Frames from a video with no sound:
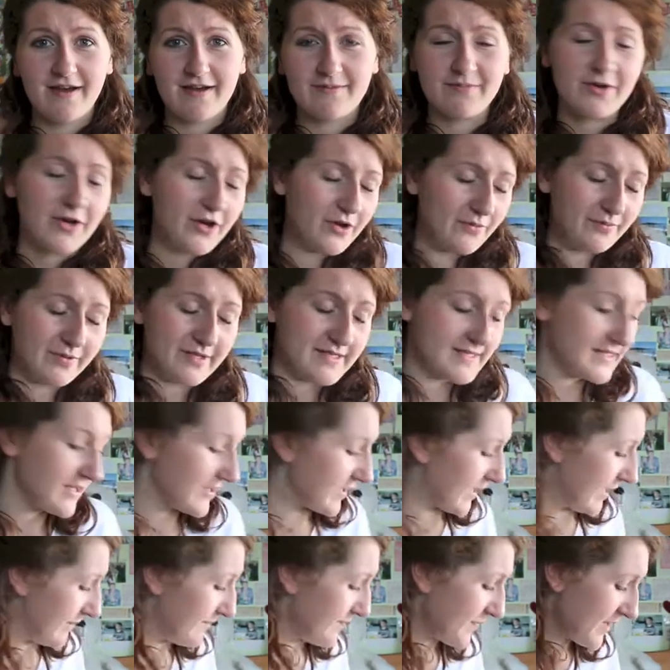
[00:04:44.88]
I'm hopeless.
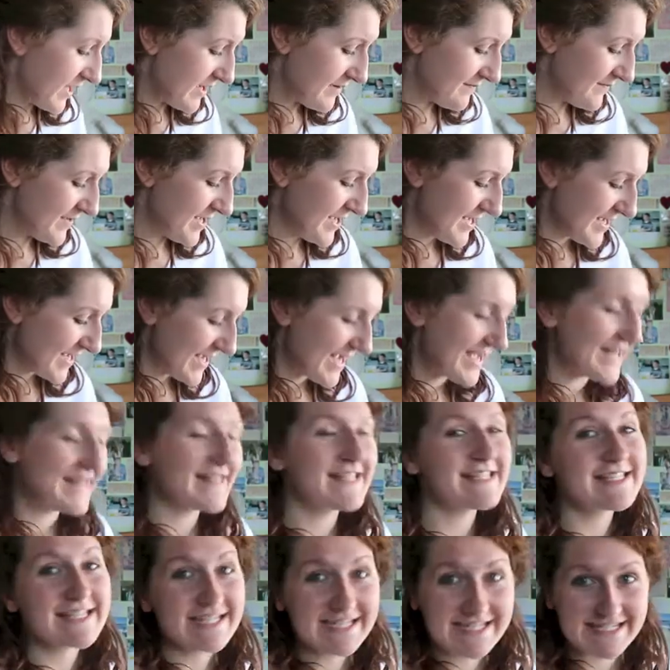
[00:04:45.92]
Okay,
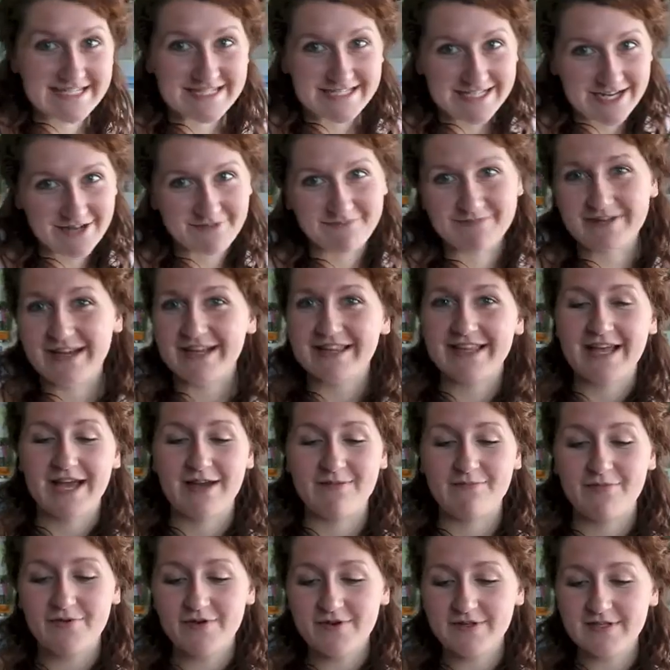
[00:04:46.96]
and the second handbag that
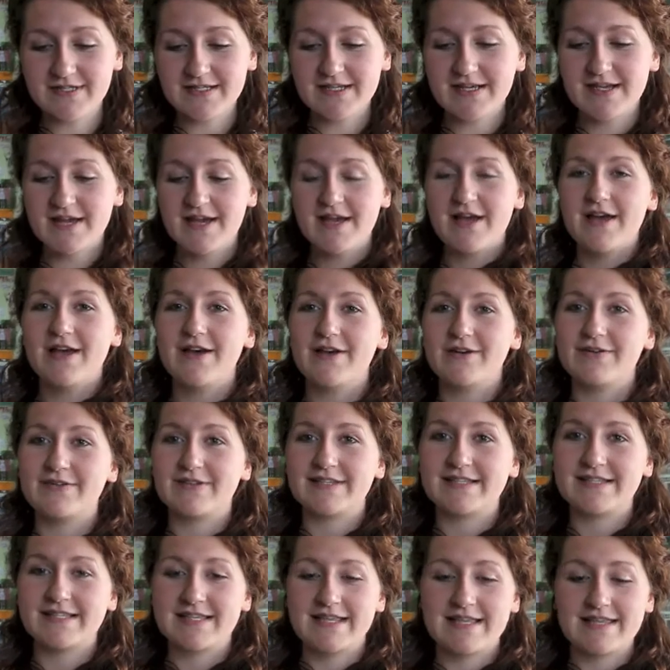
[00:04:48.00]
I bought
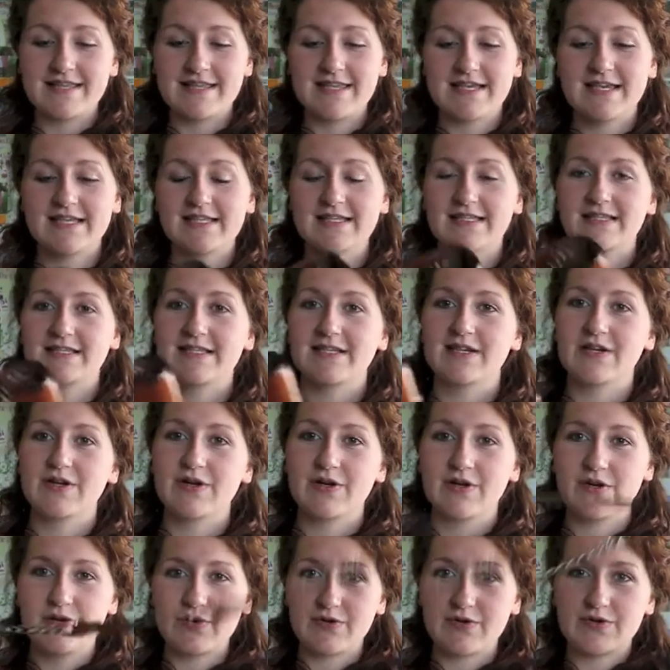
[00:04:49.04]
was this
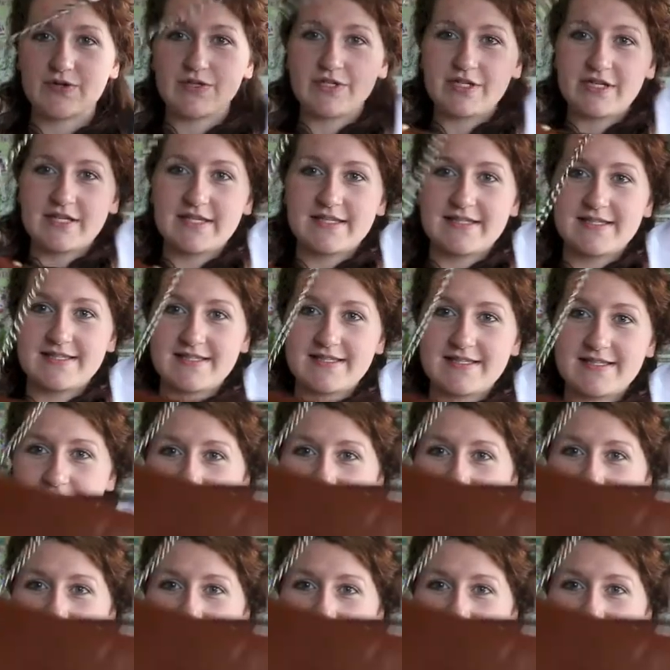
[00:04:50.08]
gorgeous